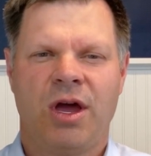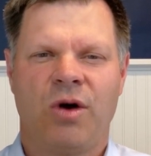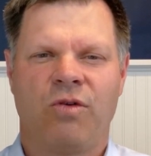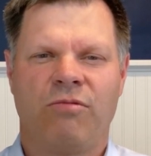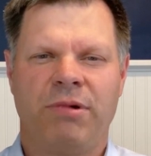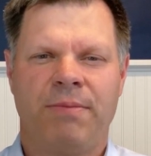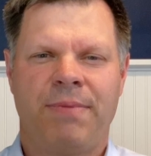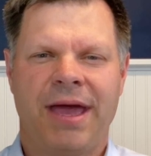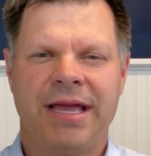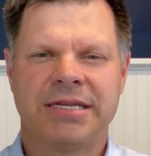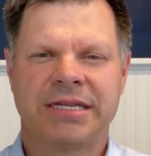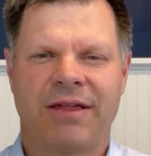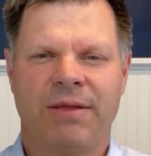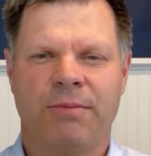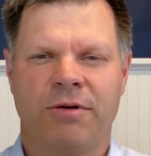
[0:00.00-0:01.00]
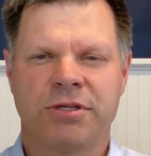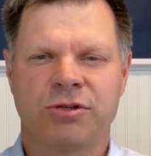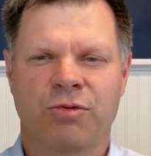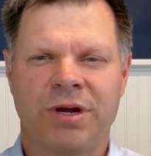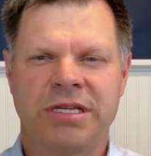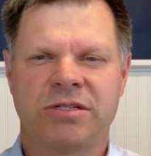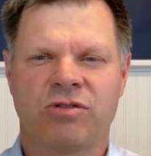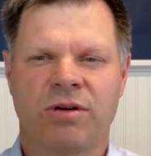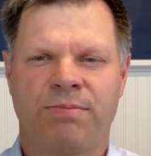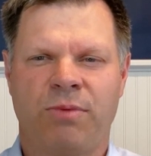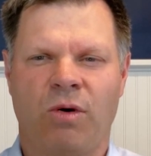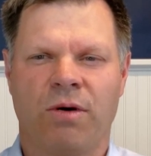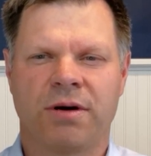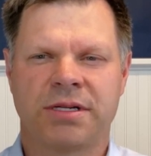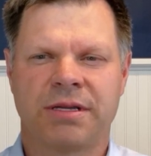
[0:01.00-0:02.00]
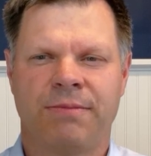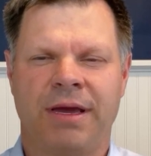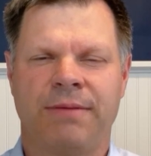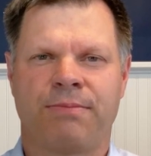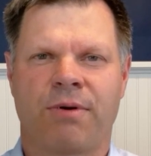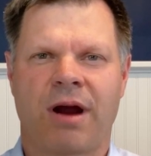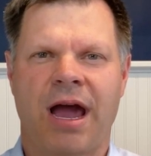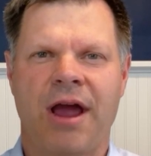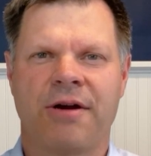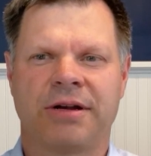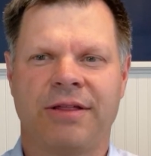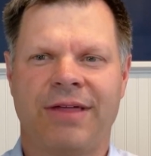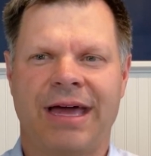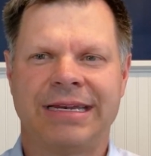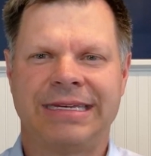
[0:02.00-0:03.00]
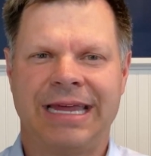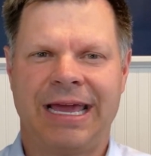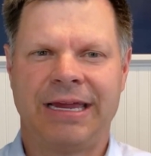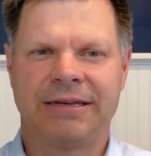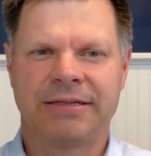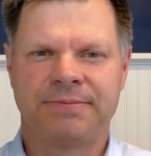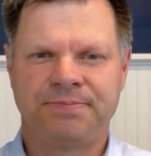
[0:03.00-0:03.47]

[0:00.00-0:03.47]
will be based on the most recent reports made prior to that date.